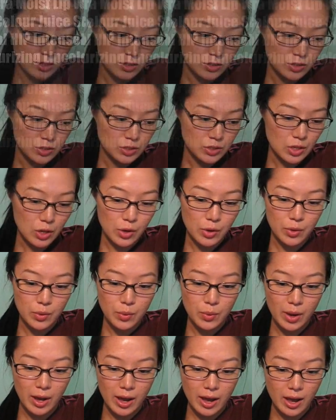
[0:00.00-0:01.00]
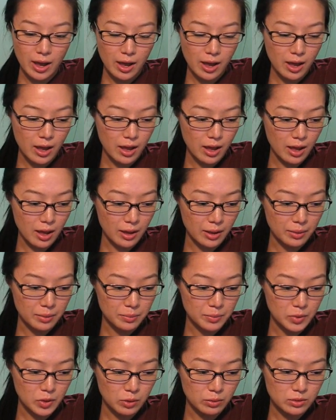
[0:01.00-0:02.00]
So
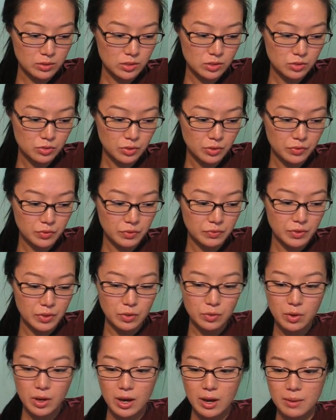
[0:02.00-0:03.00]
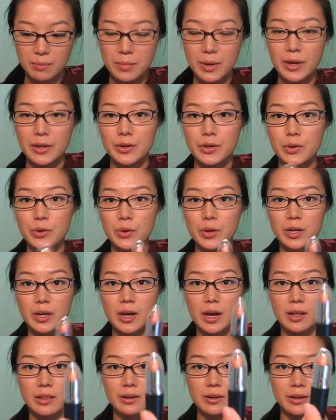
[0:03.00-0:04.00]
I'm going to do a review on my New York
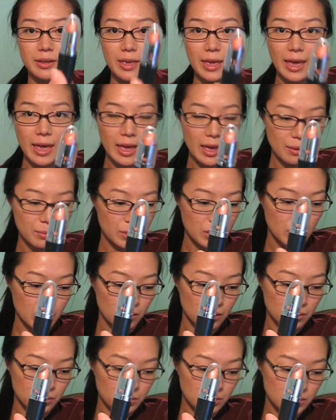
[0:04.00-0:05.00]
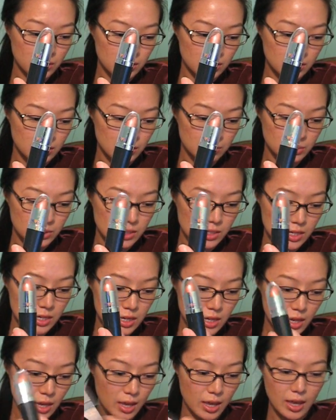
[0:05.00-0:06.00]
Color Cameo
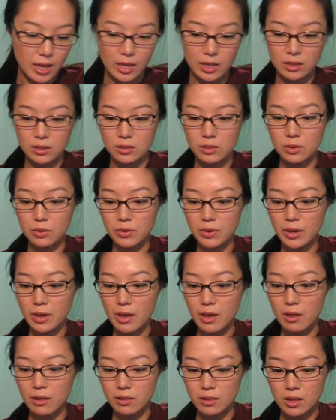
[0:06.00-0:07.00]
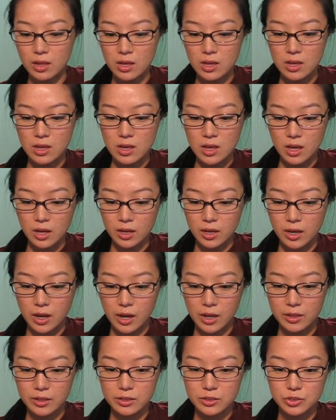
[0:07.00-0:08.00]
lipstick and L'Oreal
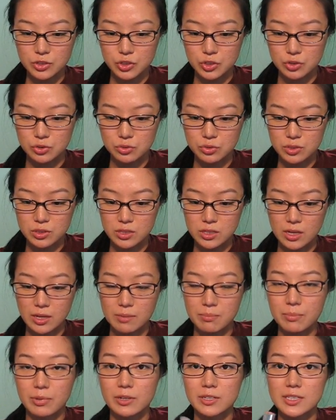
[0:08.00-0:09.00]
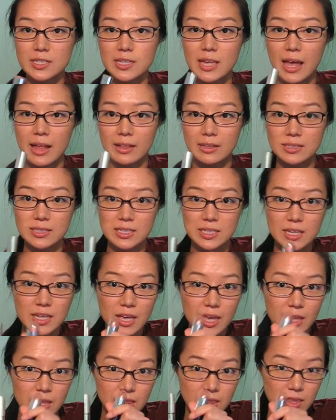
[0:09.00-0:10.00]
Color Juice in Personality
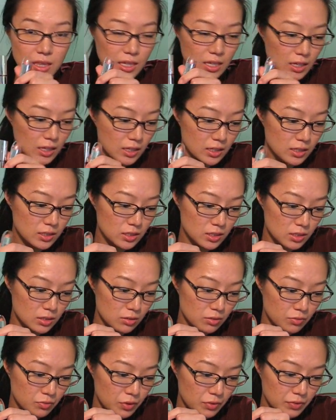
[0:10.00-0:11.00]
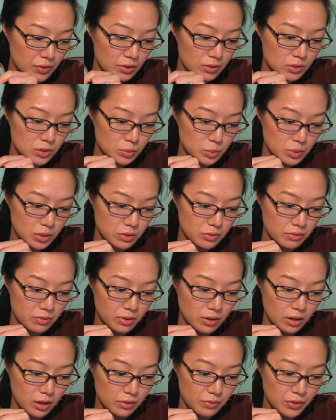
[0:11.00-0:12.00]
and these reviews were
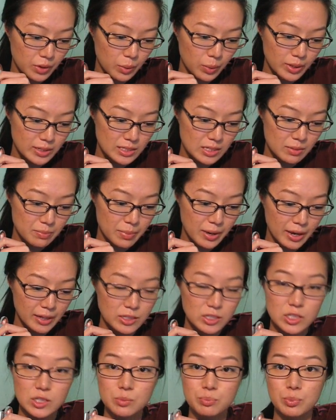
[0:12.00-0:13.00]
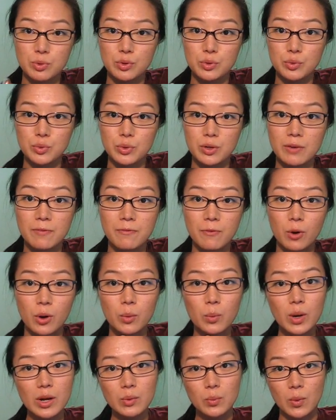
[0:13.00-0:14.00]
requested by
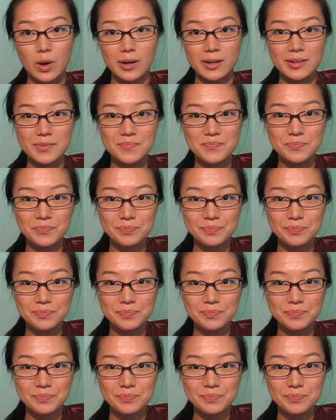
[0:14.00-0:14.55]
Spoon411